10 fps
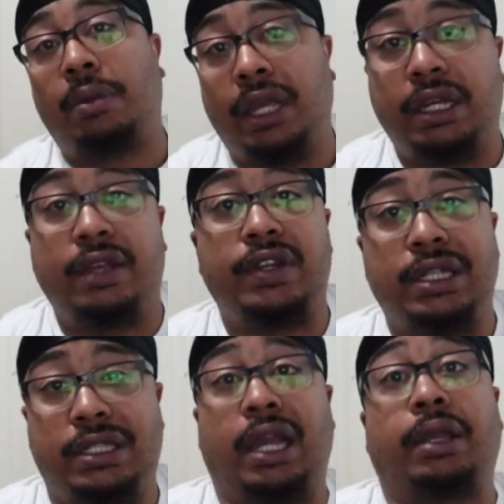ain't even your
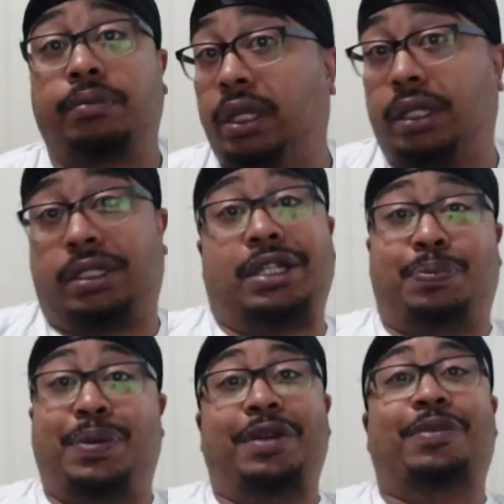type. Let's just
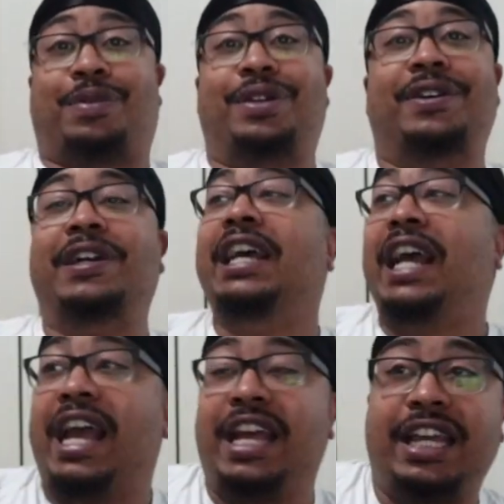be real.
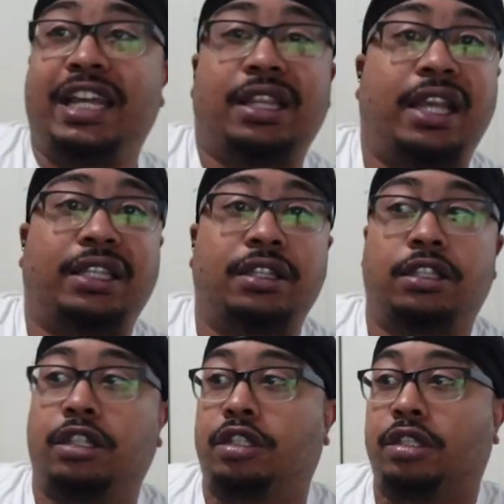And then like
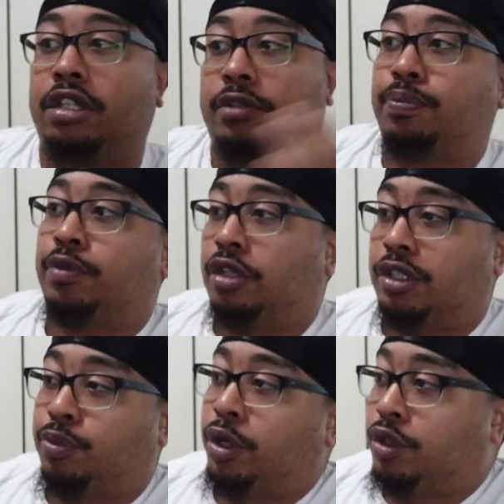the
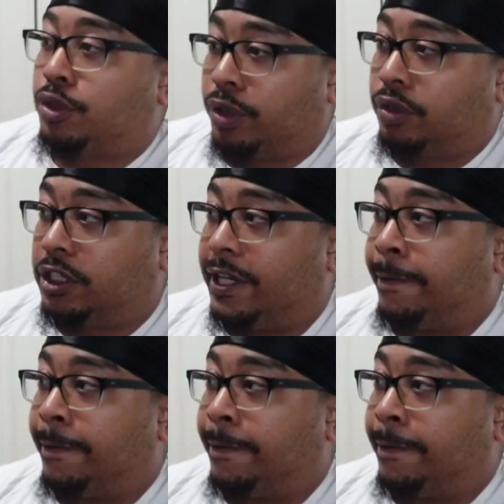sprinkle chick.